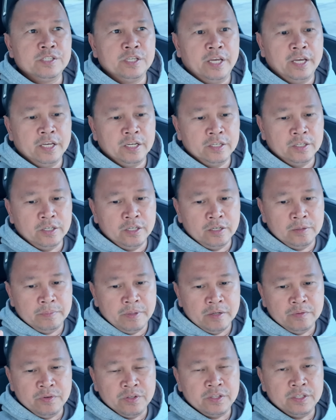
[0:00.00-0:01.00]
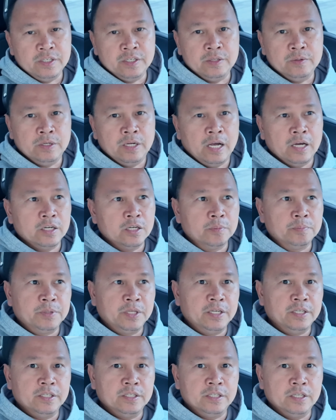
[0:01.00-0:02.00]
and everything got
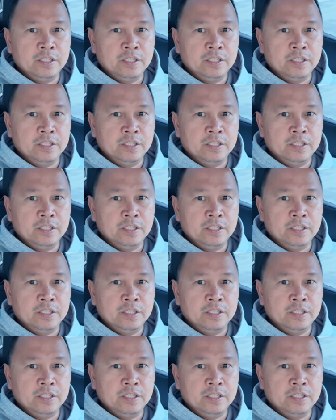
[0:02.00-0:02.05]
updated,